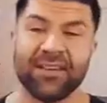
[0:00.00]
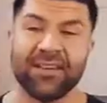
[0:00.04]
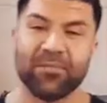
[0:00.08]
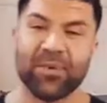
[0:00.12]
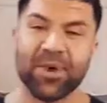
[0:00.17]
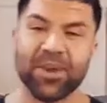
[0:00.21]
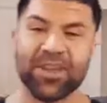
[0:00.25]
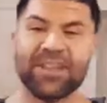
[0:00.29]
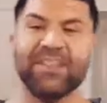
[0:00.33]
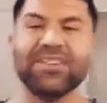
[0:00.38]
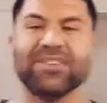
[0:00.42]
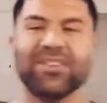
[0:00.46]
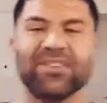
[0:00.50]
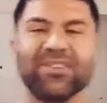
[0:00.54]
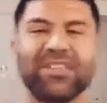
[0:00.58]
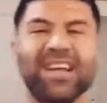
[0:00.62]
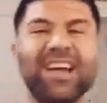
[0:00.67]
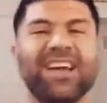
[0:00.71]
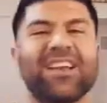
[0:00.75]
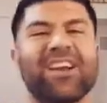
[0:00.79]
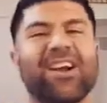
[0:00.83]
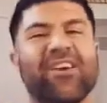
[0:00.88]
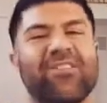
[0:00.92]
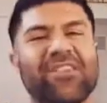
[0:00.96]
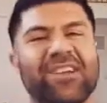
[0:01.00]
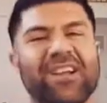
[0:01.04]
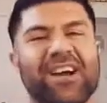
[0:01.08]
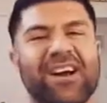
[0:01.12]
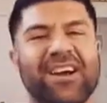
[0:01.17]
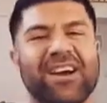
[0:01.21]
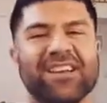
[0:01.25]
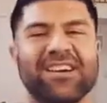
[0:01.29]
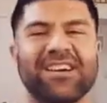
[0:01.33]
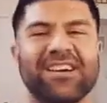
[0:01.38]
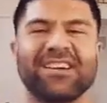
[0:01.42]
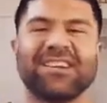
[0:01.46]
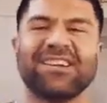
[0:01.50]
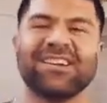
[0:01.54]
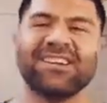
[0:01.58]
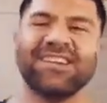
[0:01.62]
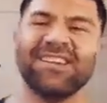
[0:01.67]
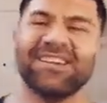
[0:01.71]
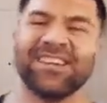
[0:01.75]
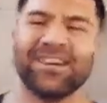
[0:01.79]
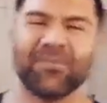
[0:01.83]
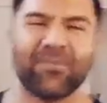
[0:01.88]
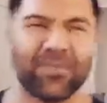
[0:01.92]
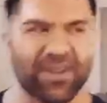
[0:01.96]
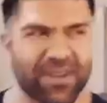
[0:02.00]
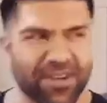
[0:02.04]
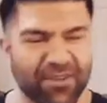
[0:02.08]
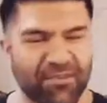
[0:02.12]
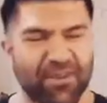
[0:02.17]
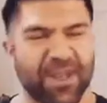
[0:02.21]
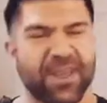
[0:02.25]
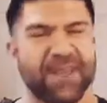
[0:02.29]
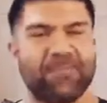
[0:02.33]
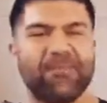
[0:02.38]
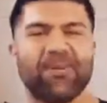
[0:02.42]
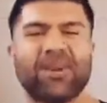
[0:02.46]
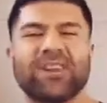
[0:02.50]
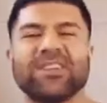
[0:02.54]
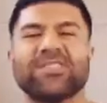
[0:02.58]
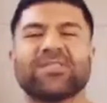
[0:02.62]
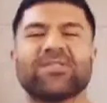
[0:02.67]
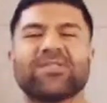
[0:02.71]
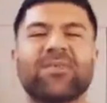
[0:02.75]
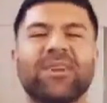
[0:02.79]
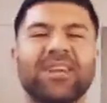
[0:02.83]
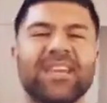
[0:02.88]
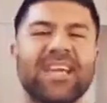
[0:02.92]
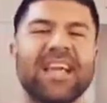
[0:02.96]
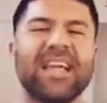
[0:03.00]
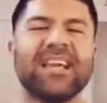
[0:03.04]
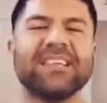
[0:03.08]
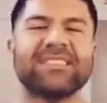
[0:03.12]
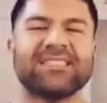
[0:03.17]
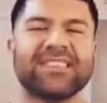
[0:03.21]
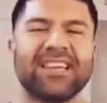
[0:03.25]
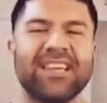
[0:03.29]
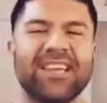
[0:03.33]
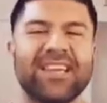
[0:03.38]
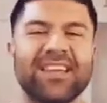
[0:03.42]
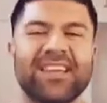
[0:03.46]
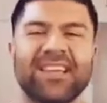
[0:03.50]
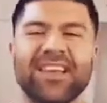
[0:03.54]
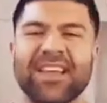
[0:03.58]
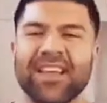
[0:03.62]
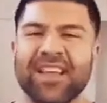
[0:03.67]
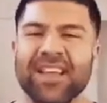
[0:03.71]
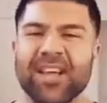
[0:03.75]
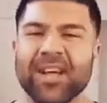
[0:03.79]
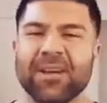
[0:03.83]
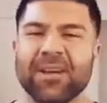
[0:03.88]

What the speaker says: We're going to do that, Ariana. We're going to write a book in 2018.